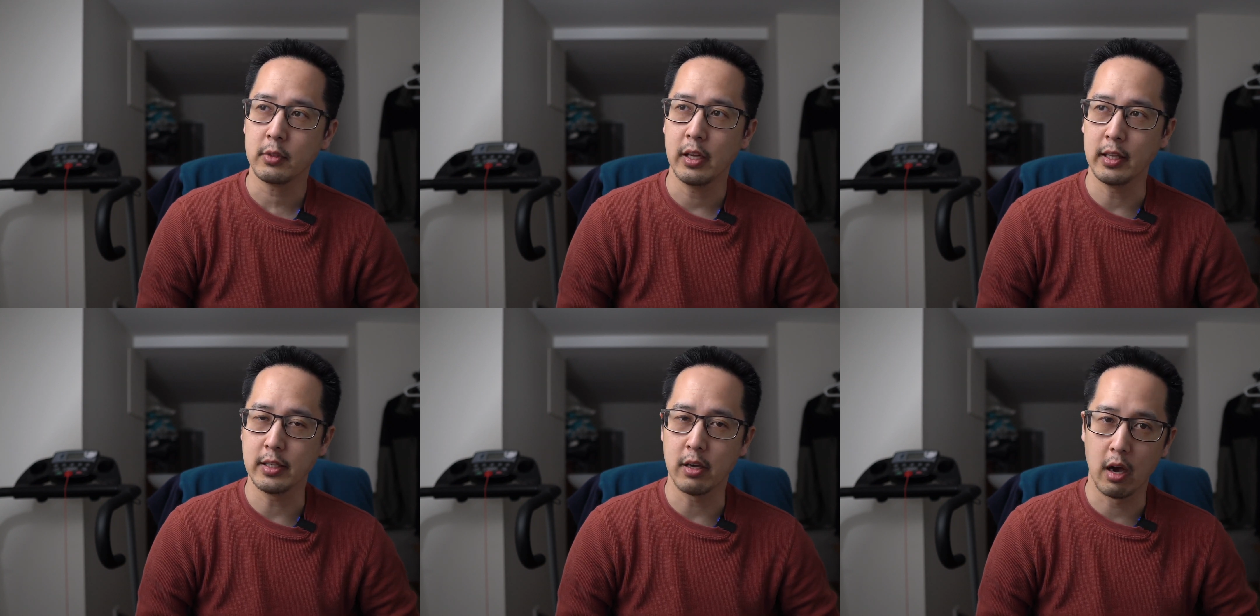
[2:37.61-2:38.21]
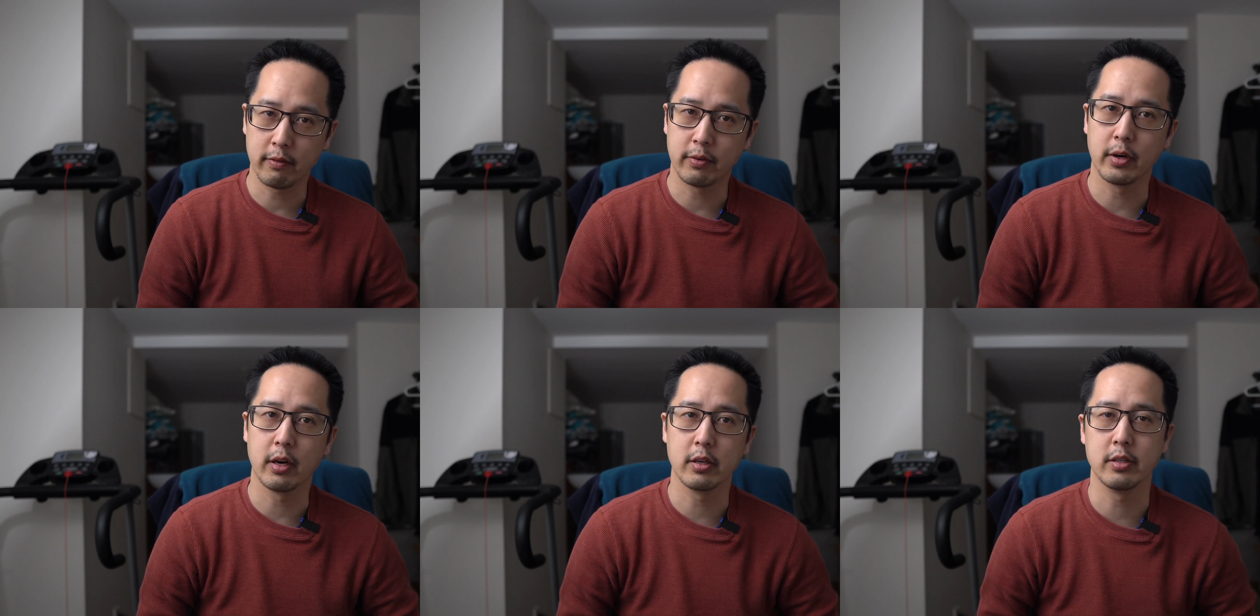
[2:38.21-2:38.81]
at least
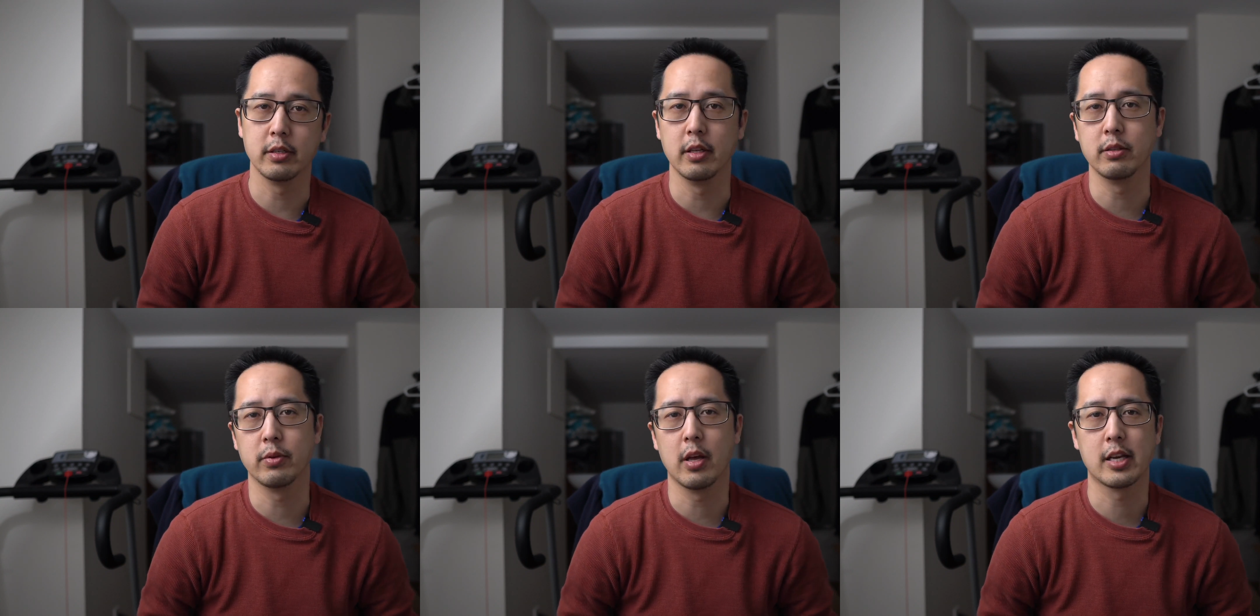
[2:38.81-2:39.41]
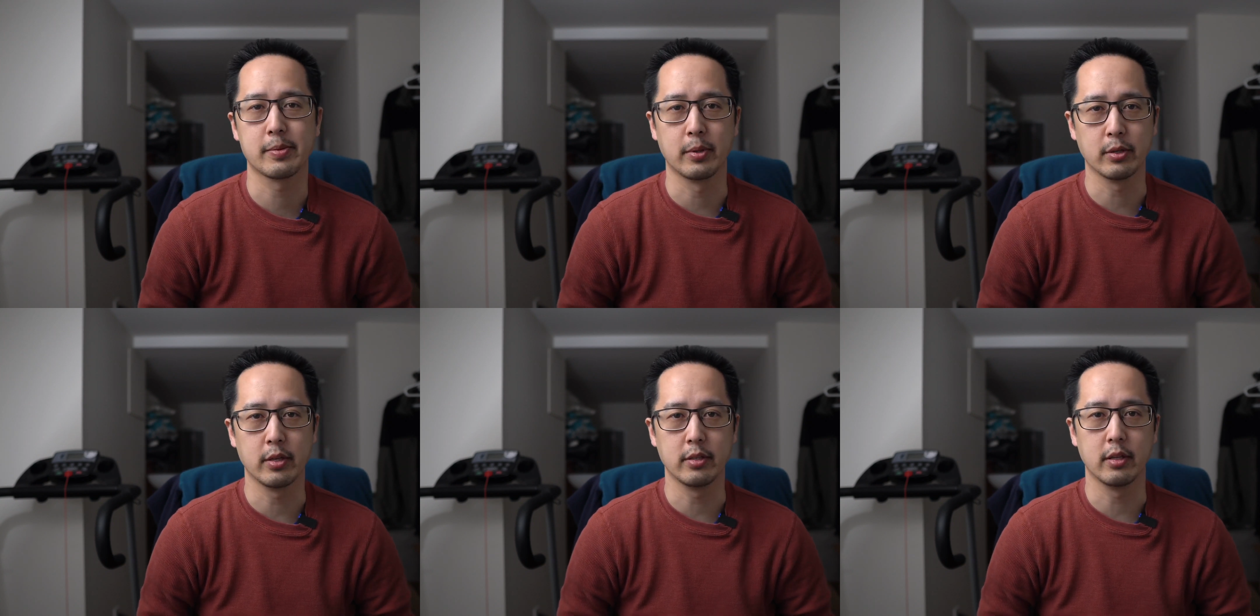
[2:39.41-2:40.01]
offering our assistance with the hospital
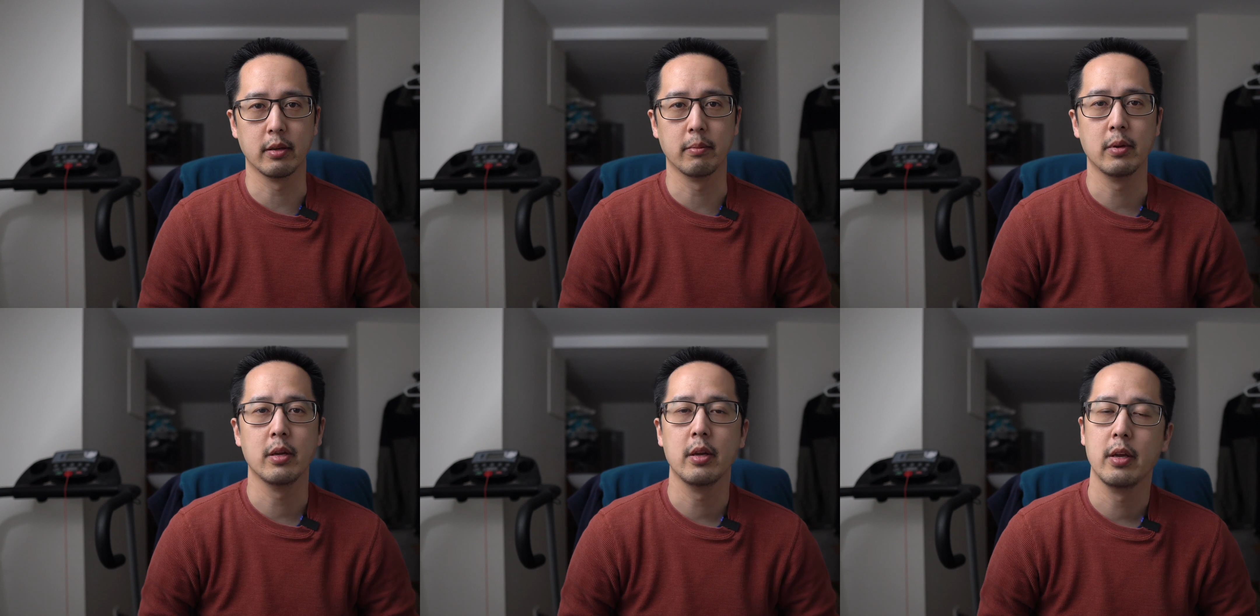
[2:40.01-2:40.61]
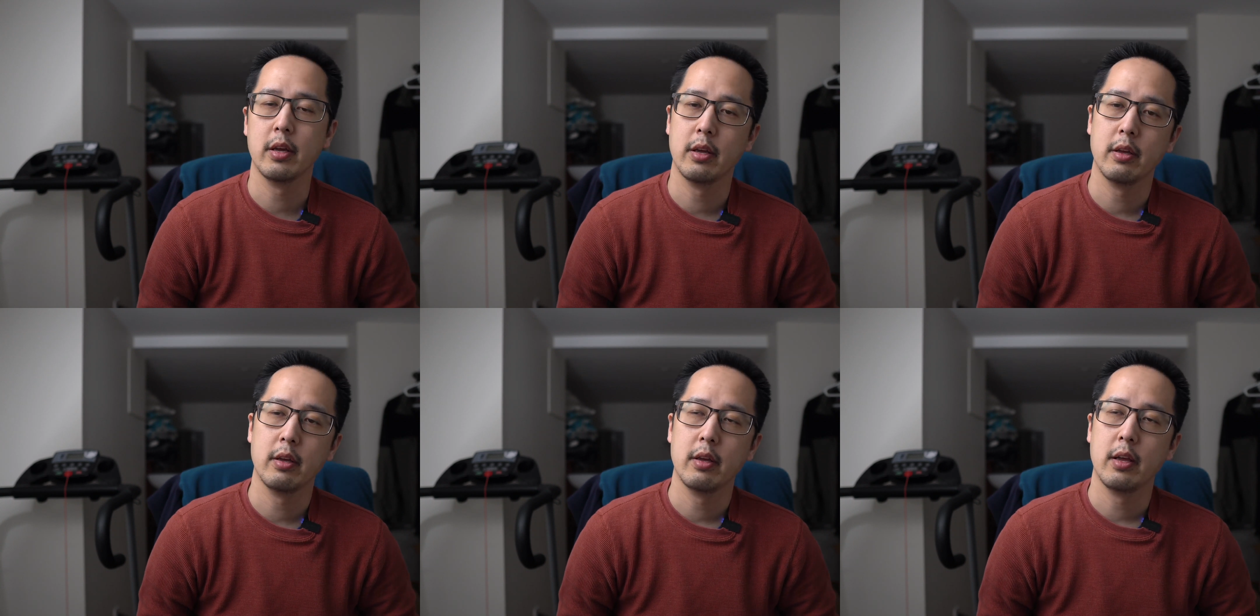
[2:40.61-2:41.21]
system
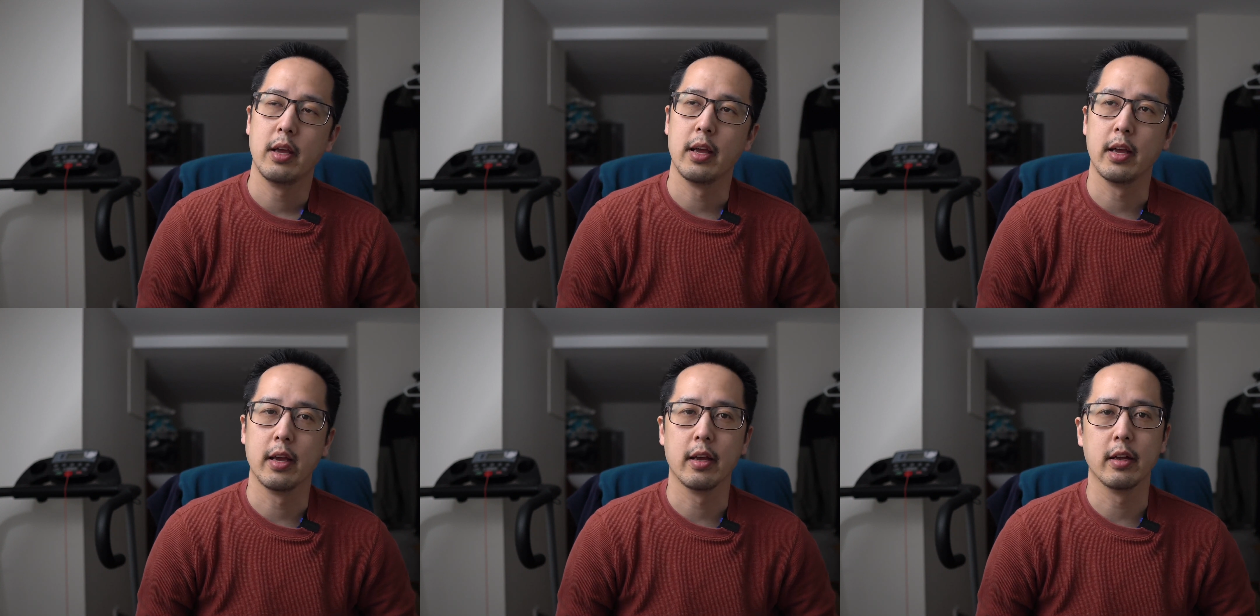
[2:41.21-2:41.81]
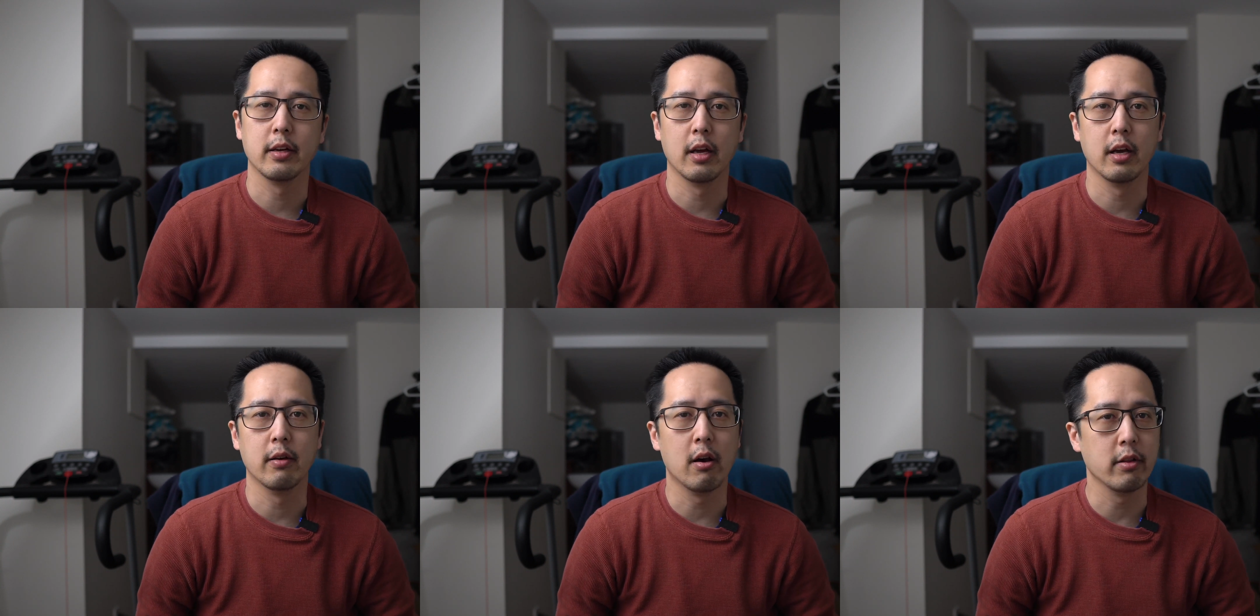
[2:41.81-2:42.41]
and
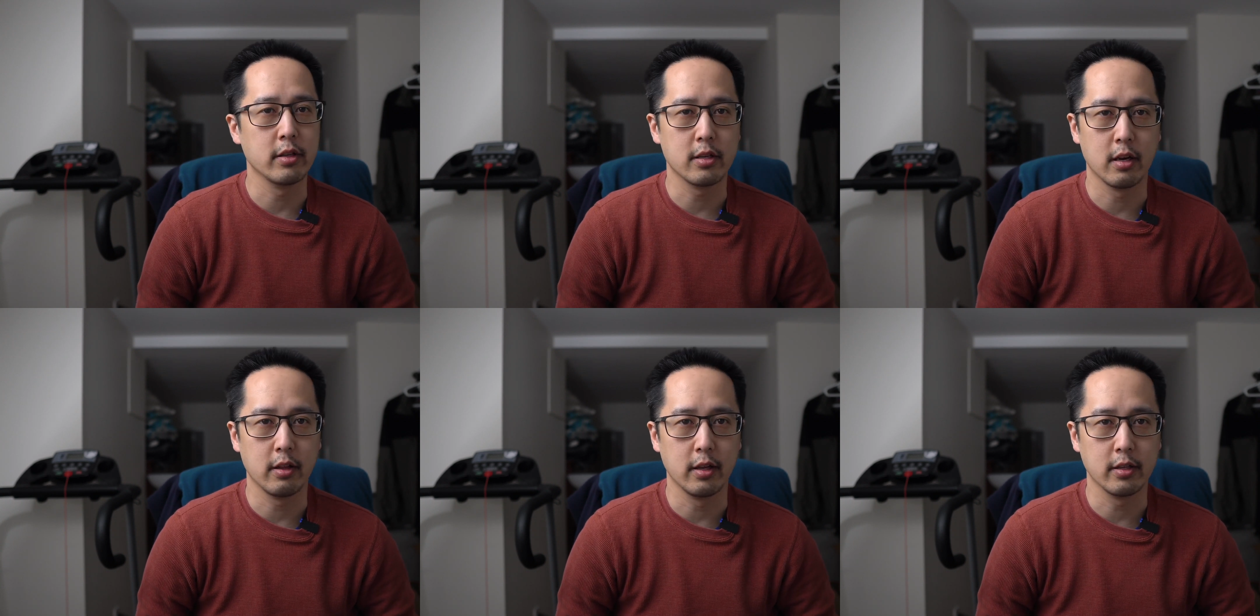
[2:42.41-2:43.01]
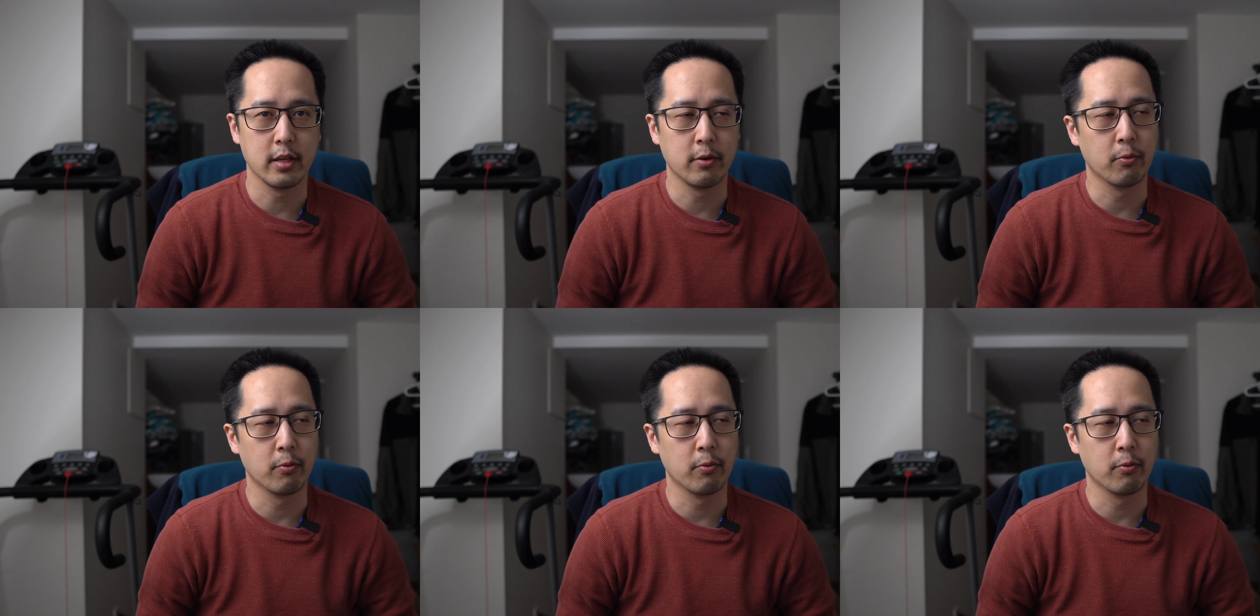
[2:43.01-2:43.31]
all these kind of things.